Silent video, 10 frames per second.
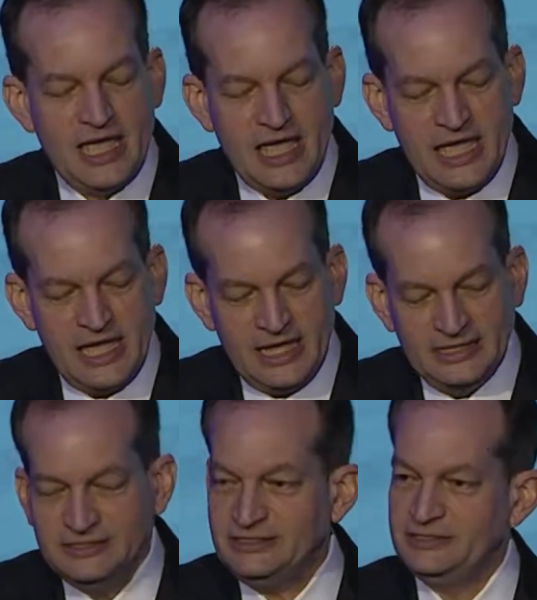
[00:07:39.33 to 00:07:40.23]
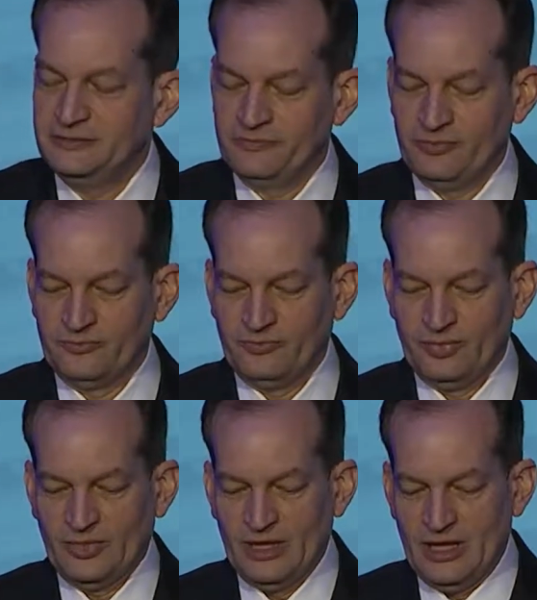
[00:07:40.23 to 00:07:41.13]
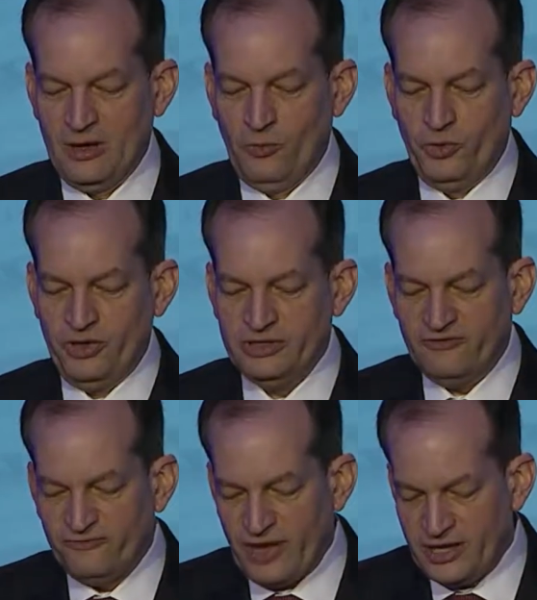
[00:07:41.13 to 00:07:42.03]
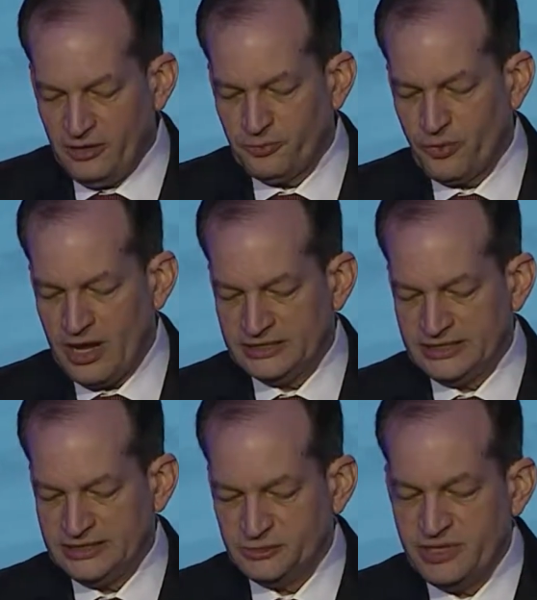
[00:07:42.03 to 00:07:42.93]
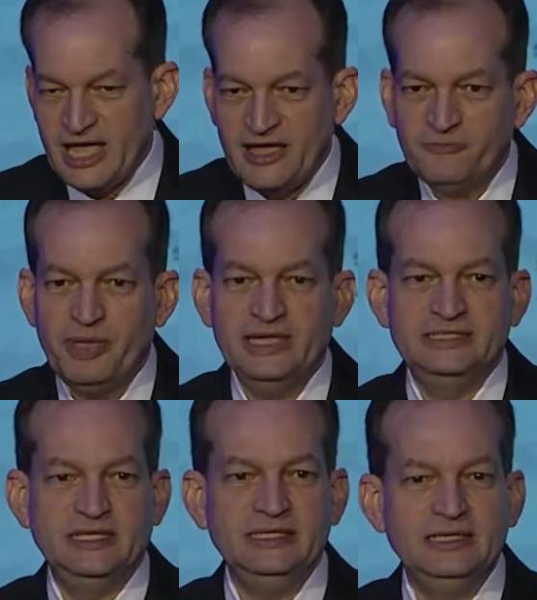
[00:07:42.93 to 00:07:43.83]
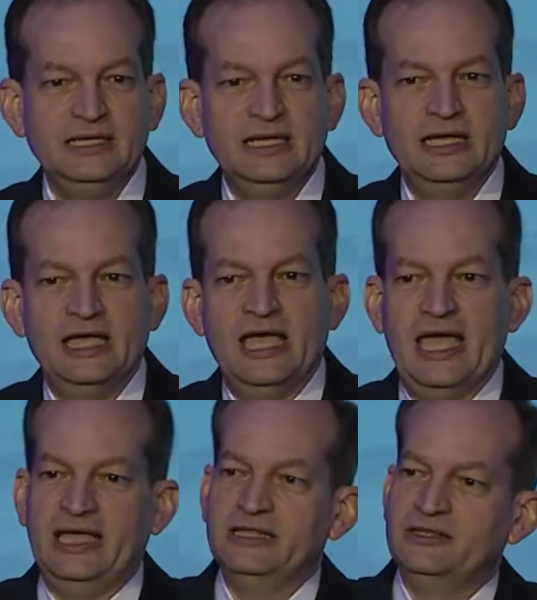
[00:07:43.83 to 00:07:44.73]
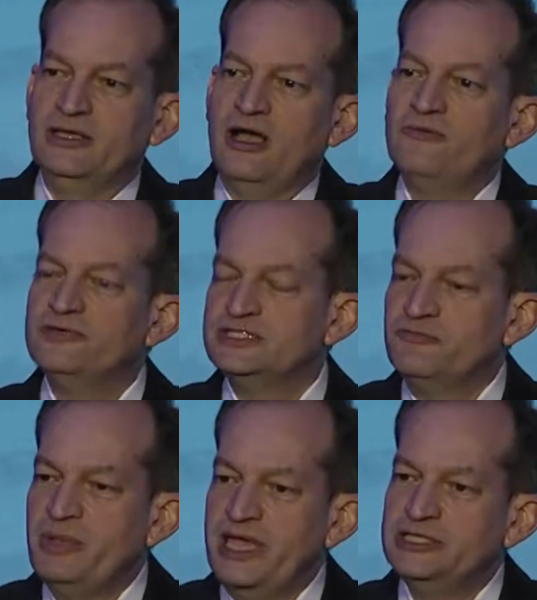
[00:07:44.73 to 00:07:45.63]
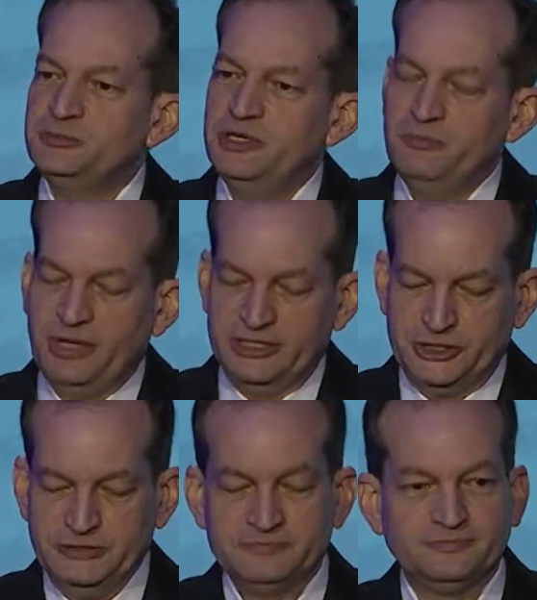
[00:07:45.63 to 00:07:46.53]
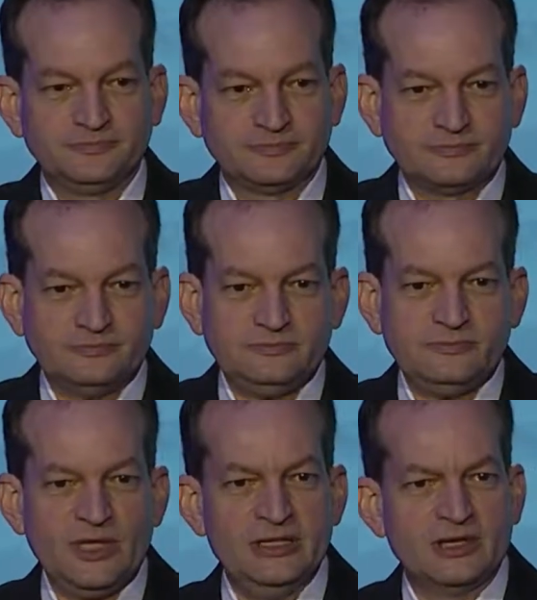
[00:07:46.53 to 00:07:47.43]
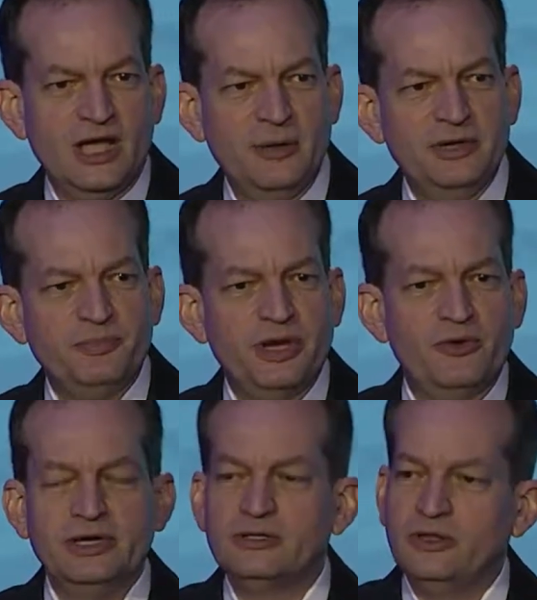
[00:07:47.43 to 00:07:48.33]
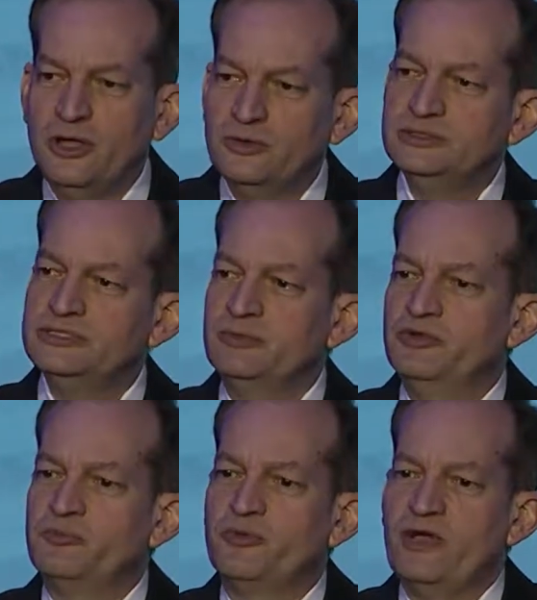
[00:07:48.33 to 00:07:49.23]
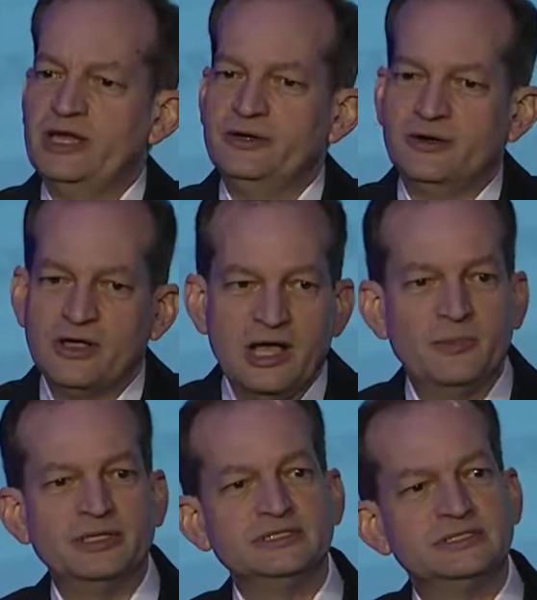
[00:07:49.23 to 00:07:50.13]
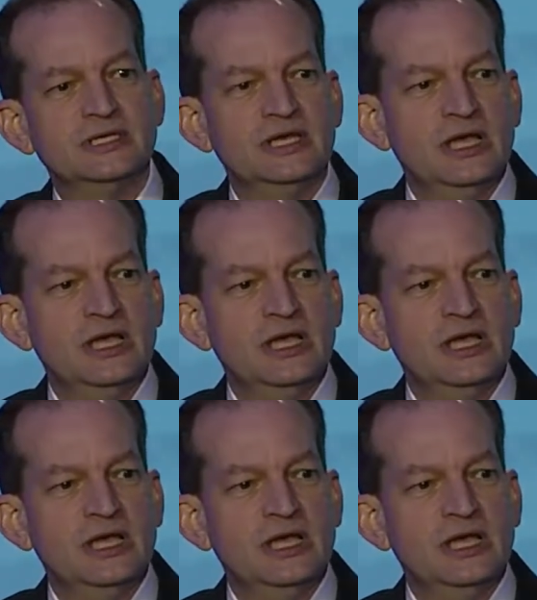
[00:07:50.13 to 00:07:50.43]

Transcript: And we're in the final process we have pending at the Office of Management and Budget. The comment period closed, and we've provided our comments